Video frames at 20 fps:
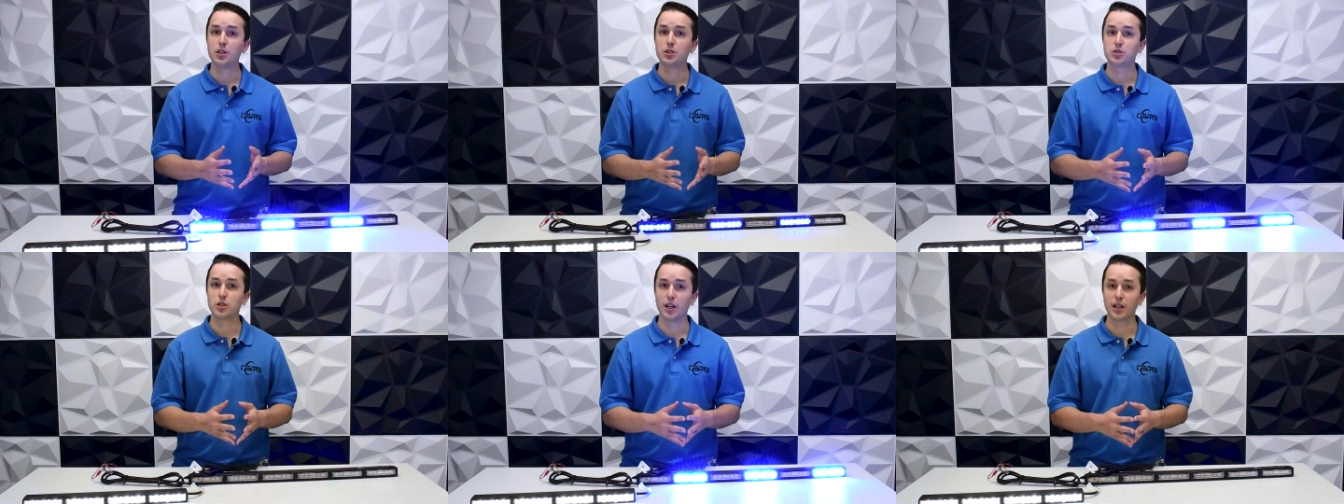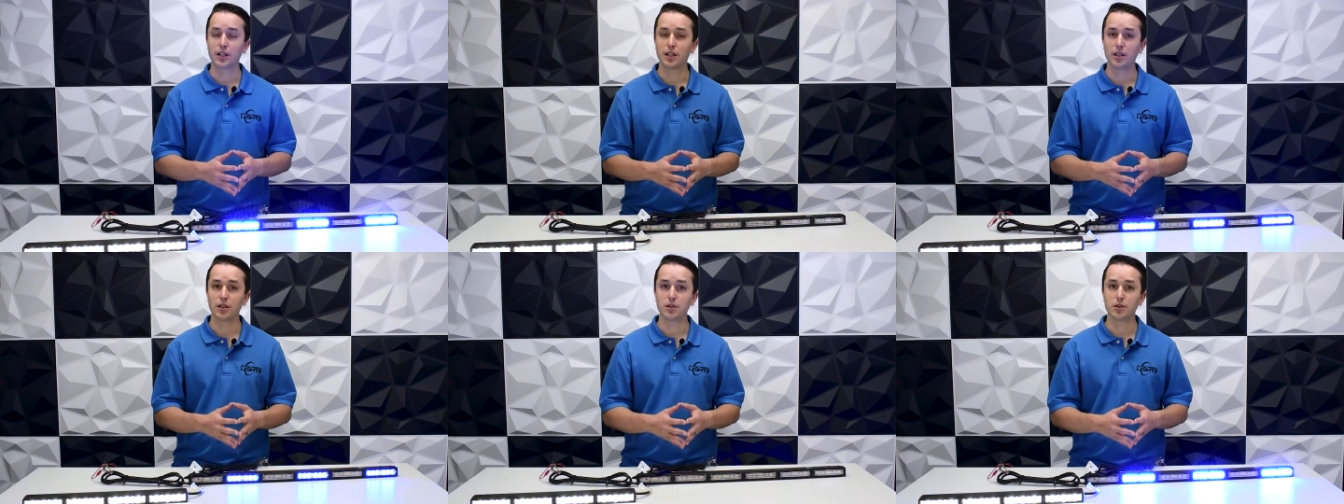
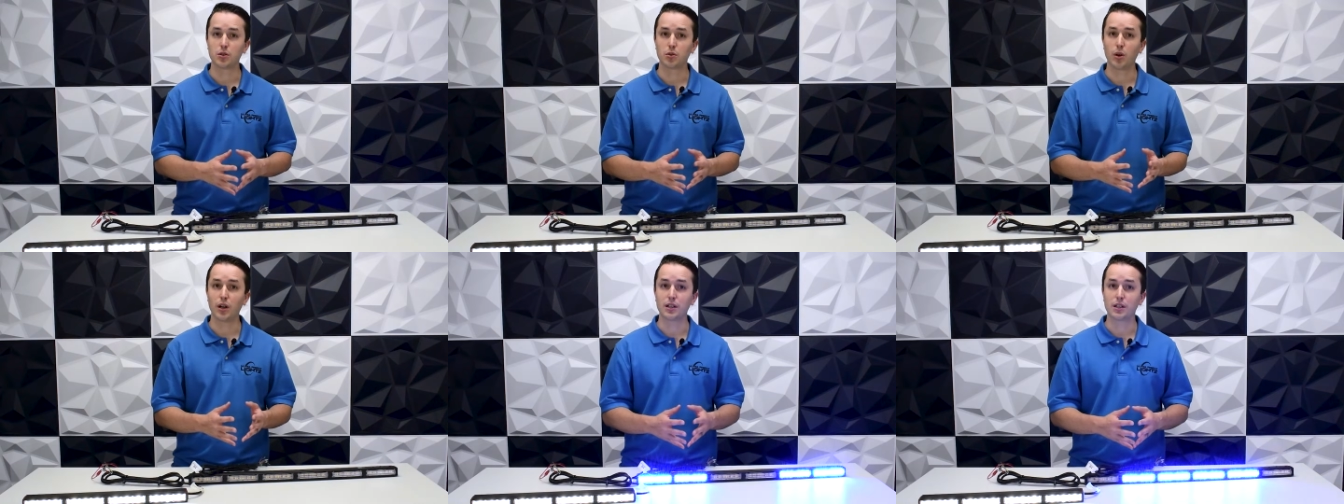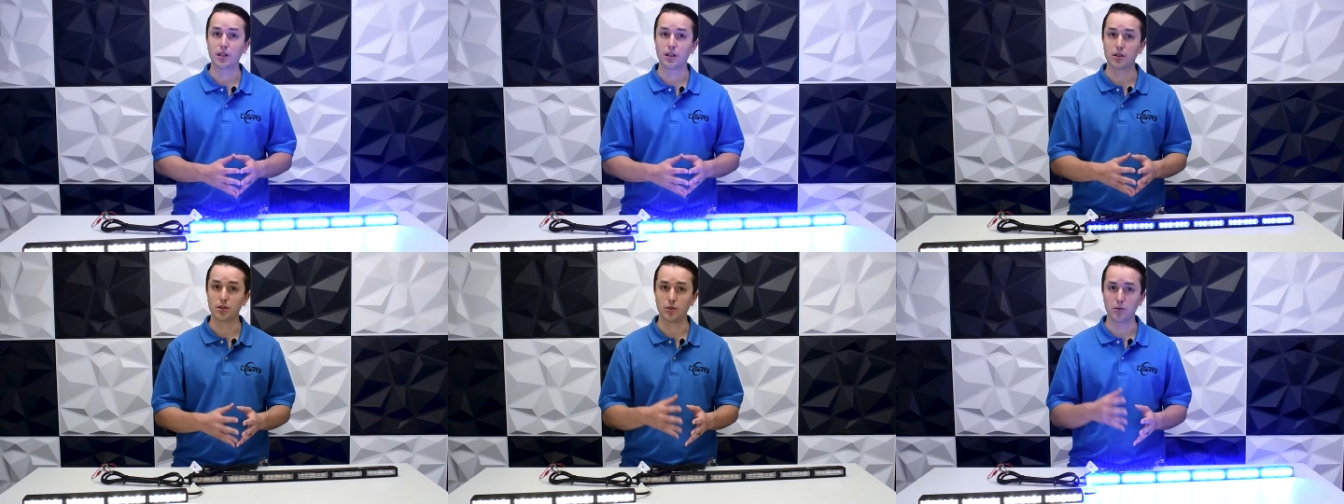tri-color,
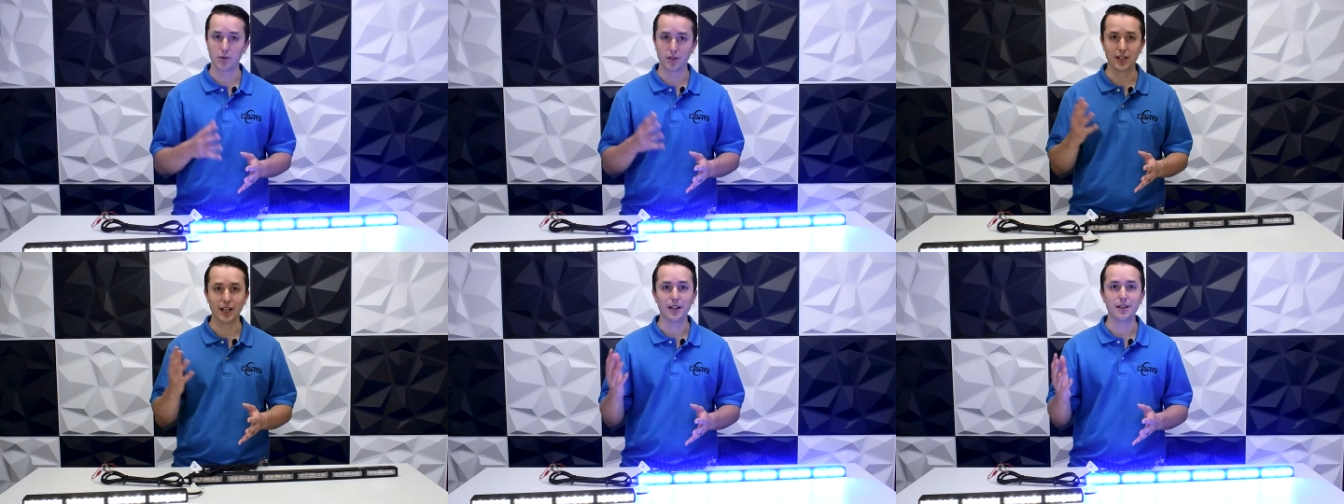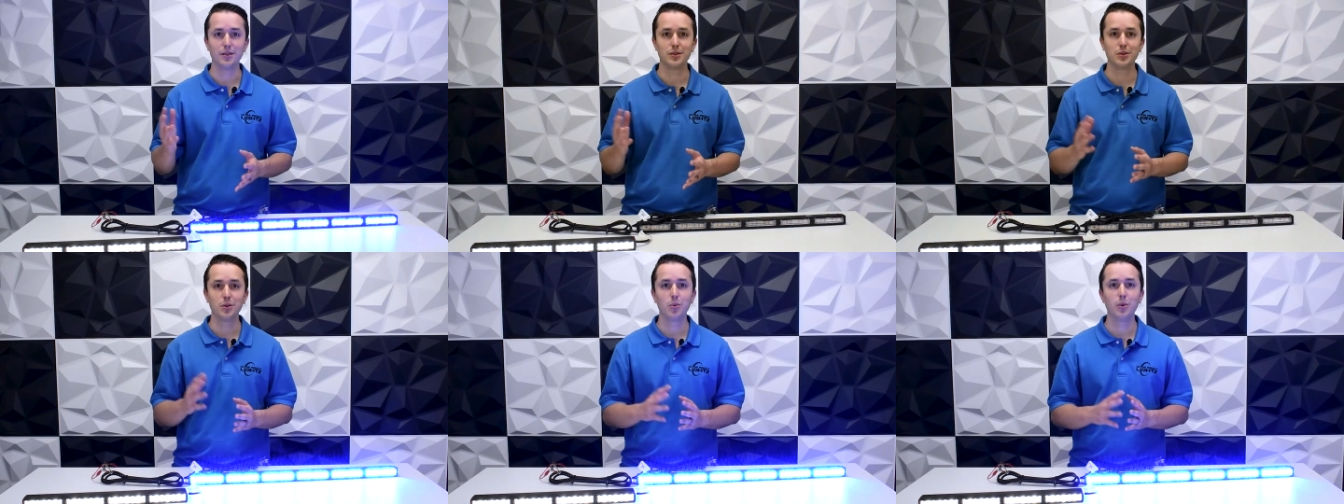quad color, or
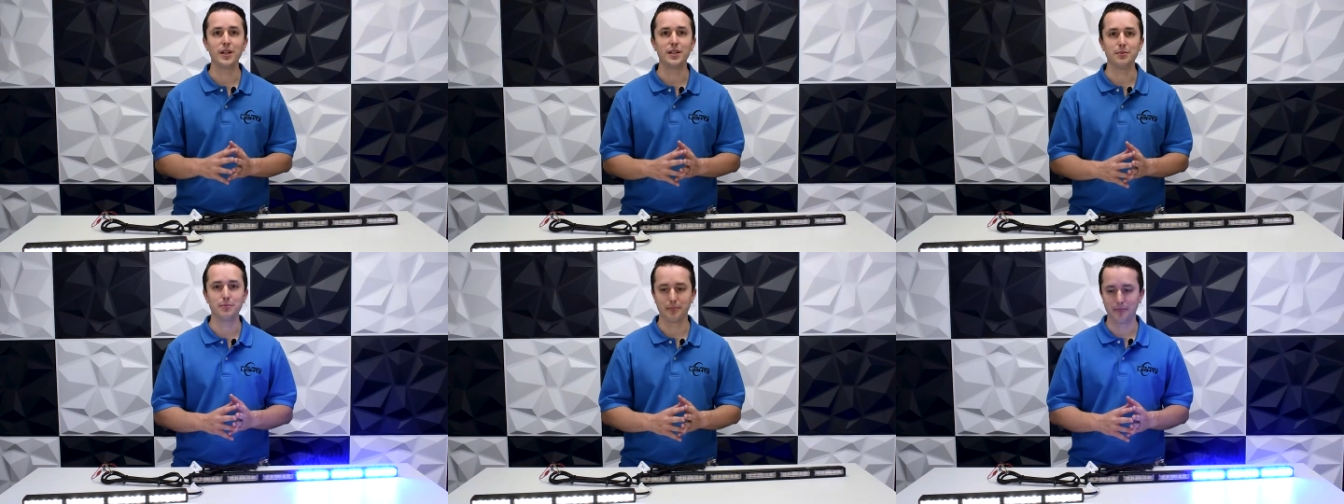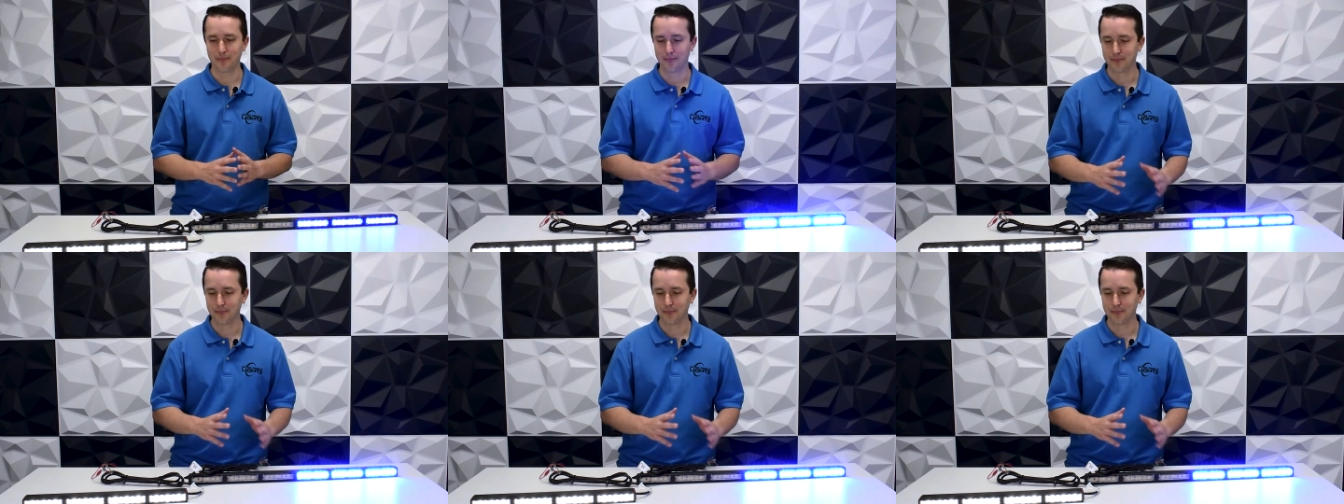again, Quint.